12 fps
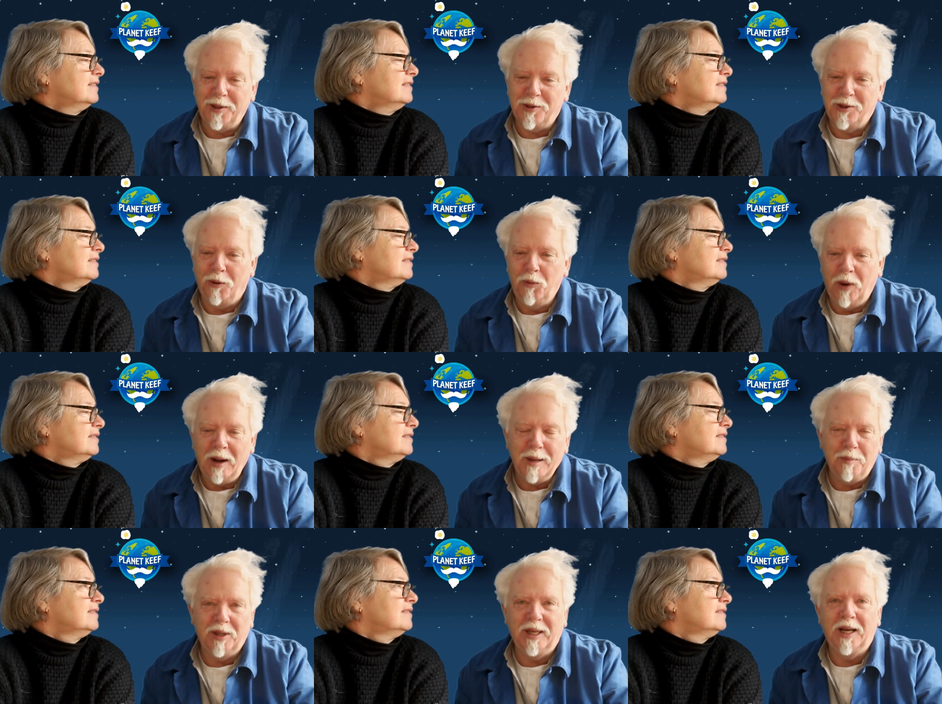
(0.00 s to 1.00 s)
Speaker 1: it's a
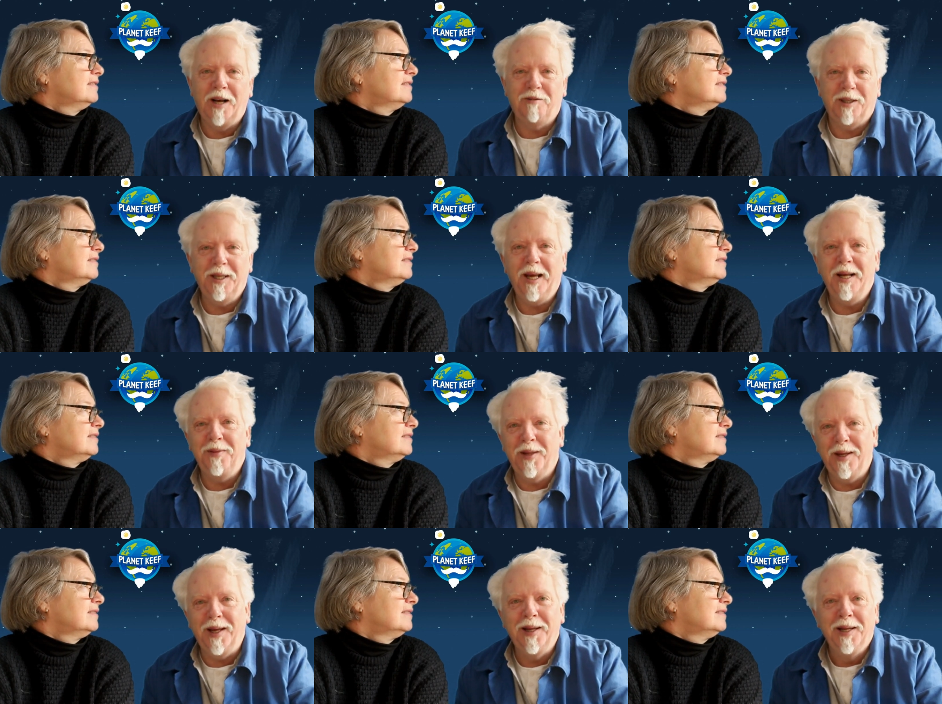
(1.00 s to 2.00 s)
right palaver getting
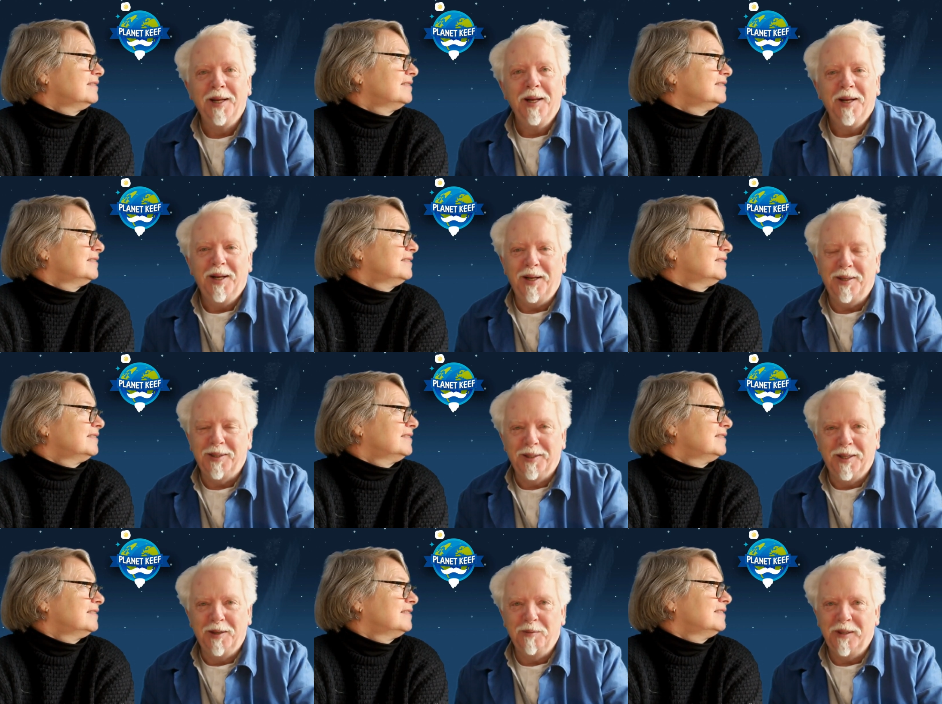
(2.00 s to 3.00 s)
there.
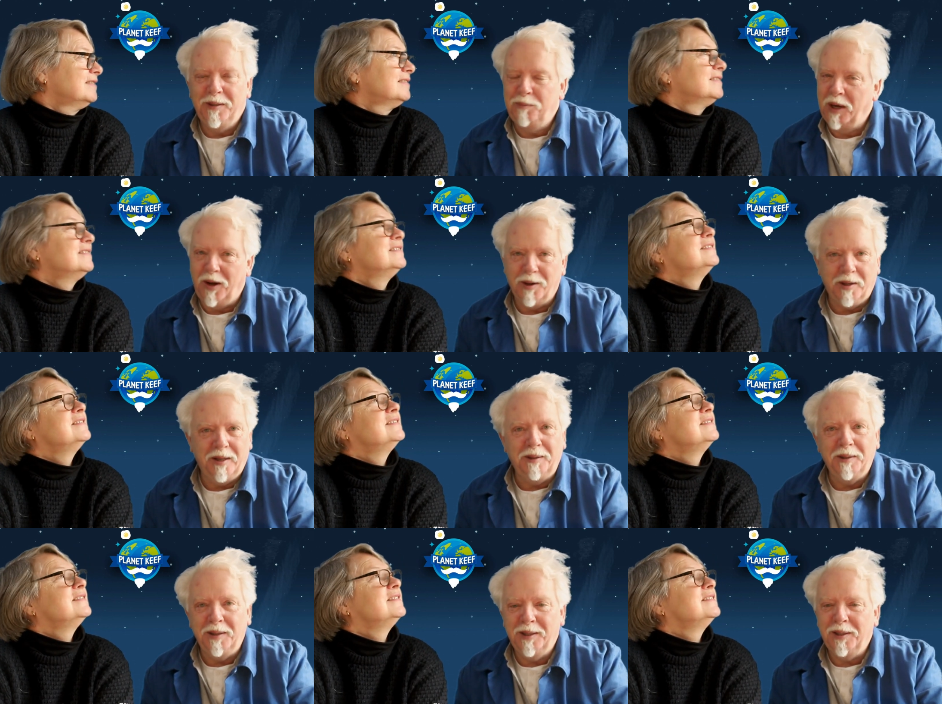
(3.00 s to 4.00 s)
And
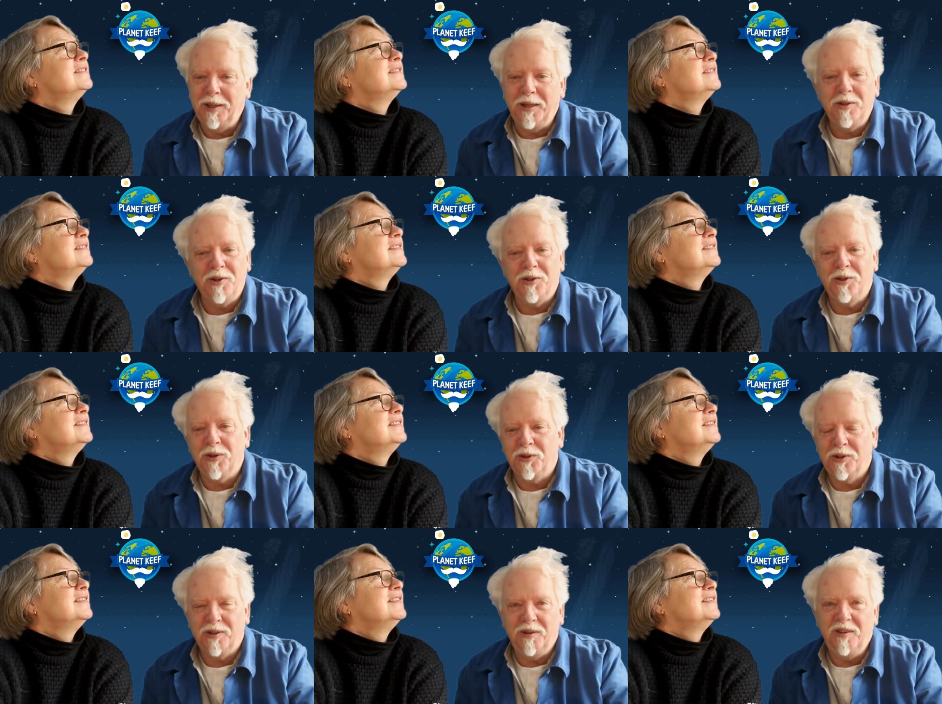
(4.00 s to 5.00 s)
parking in Leeds is
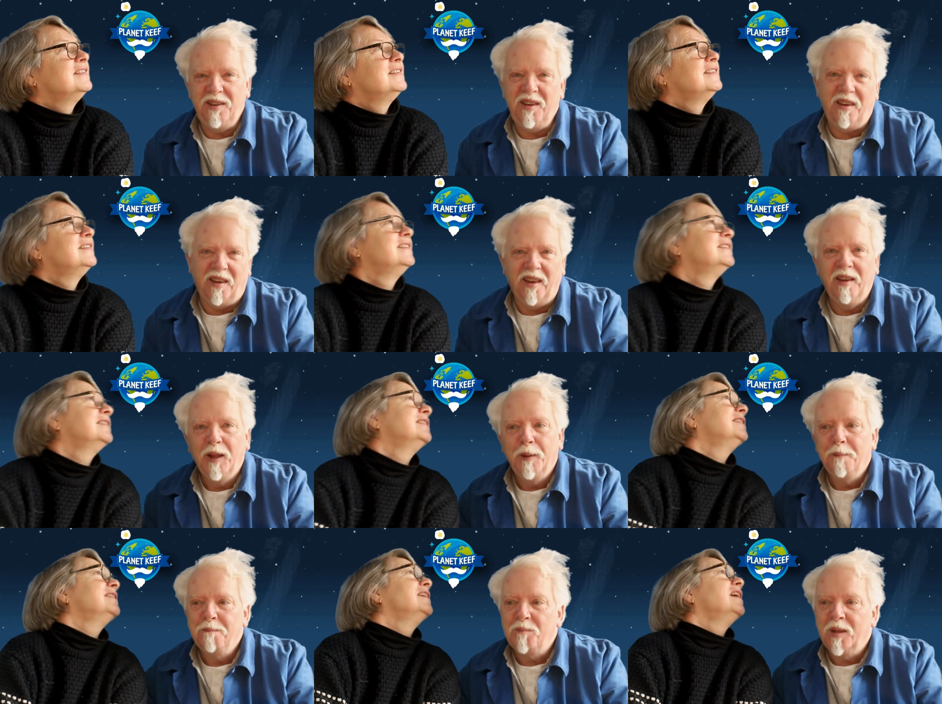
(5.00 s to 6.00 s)
just, yeah.
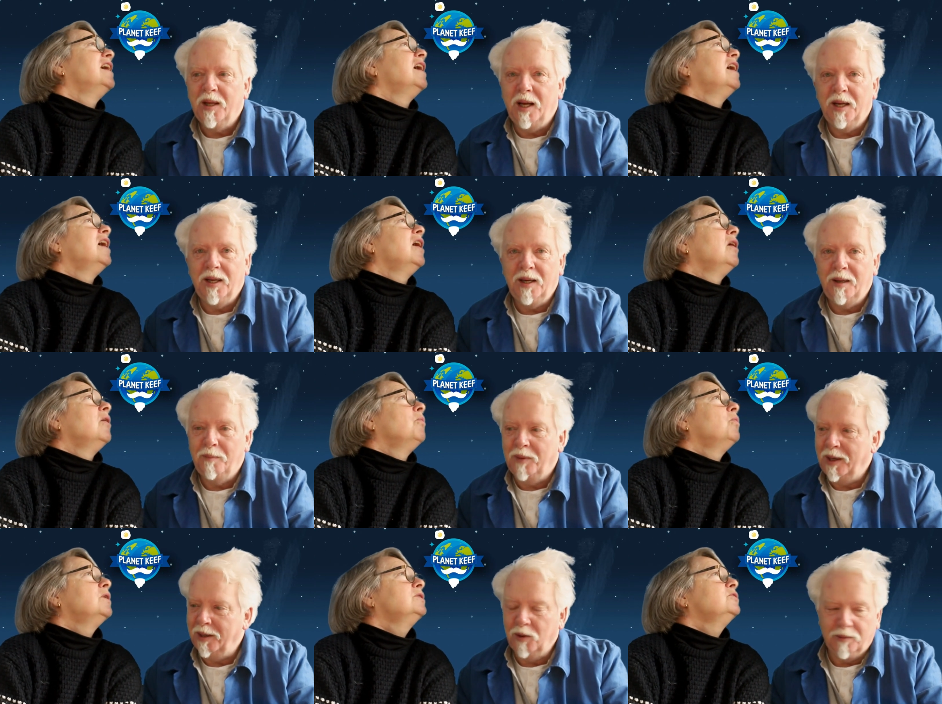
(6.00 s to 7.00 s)
And,
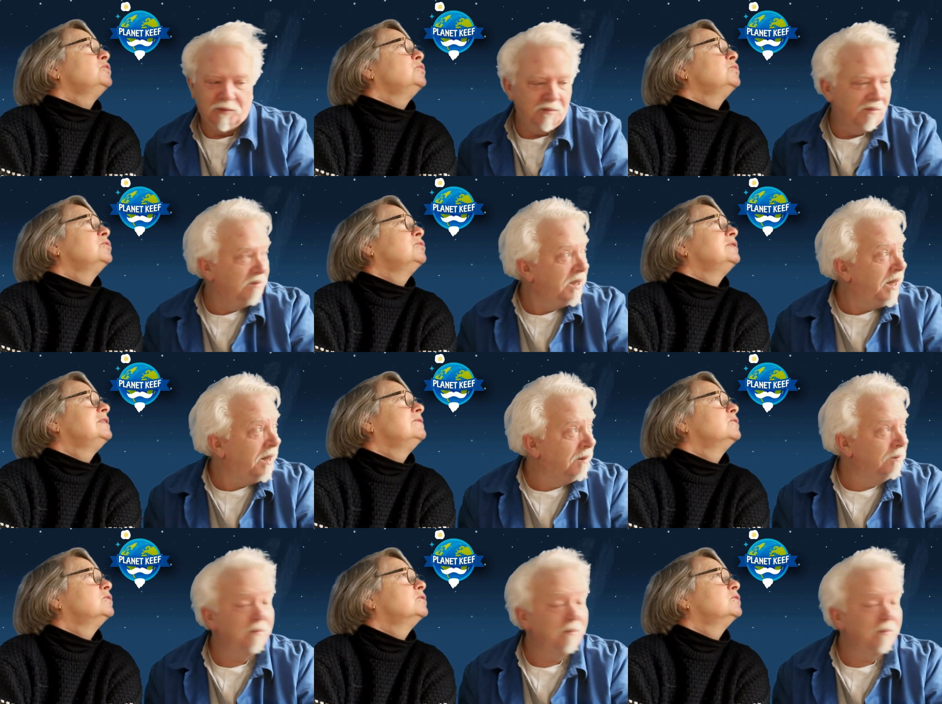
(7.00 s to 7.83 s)
yeah.